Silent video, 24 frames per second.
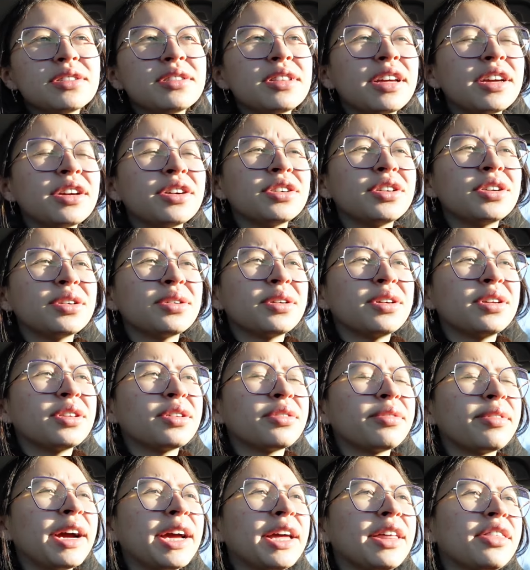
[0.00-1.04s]
you that you're doing
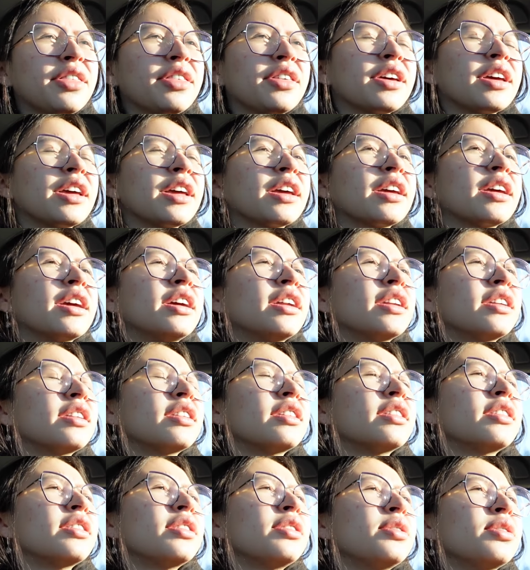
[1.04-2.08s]
the right thing
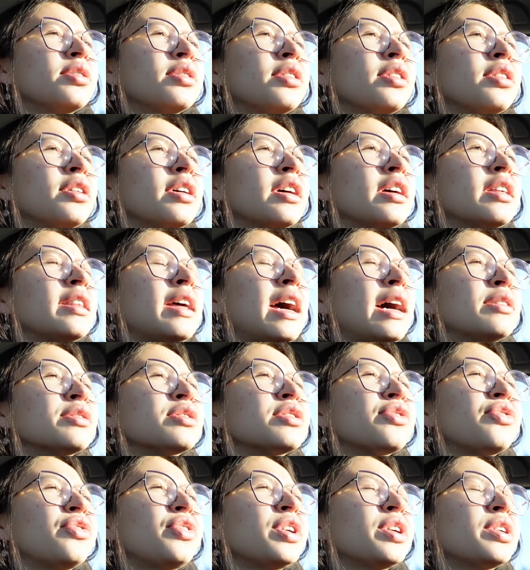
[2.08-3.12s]
and you're allowed
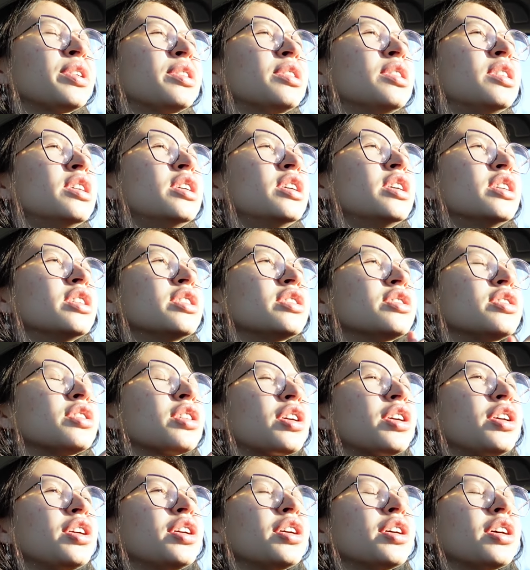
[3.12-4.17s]
to feel
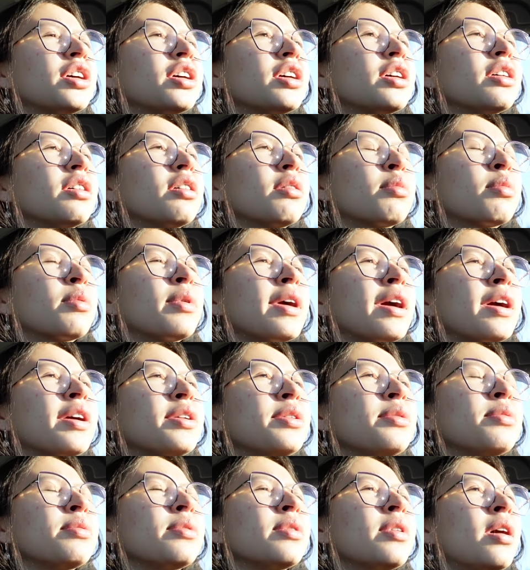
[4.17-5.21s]
secure where
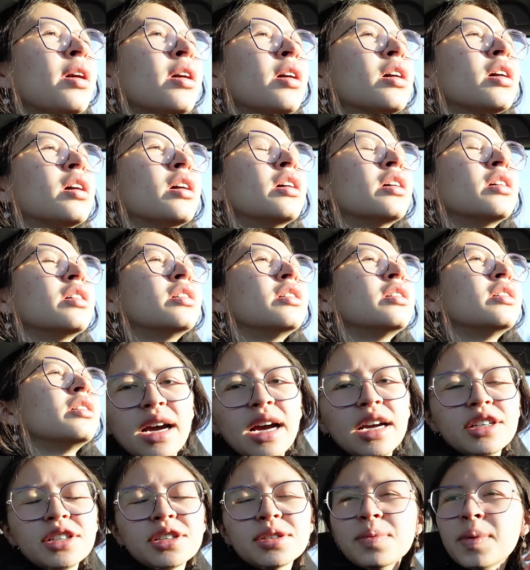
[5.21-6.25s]
you are.
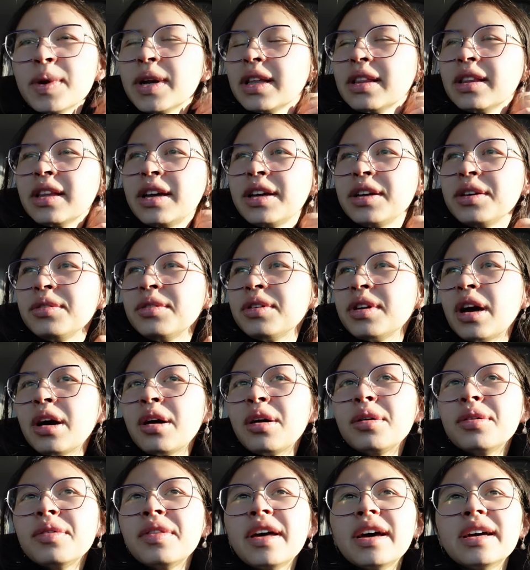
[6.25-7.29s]
I just want to let you
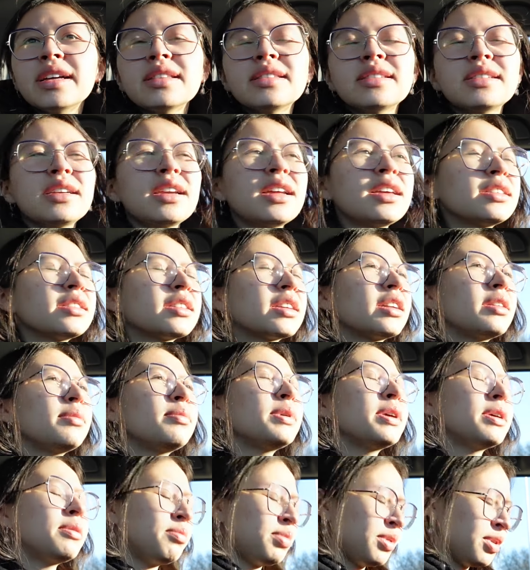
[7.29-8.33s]
know that today's going to
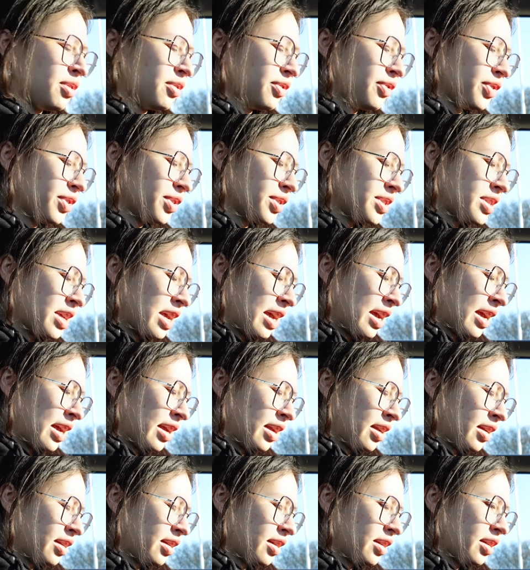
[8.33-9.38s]
be a beautiful
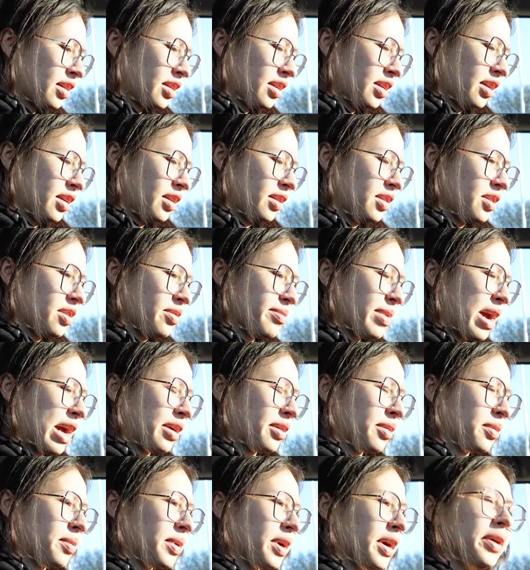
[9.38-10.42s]
day no
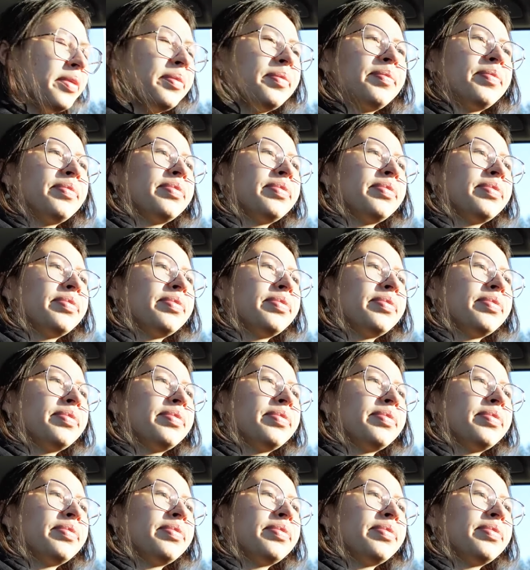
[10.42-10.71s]
matter what.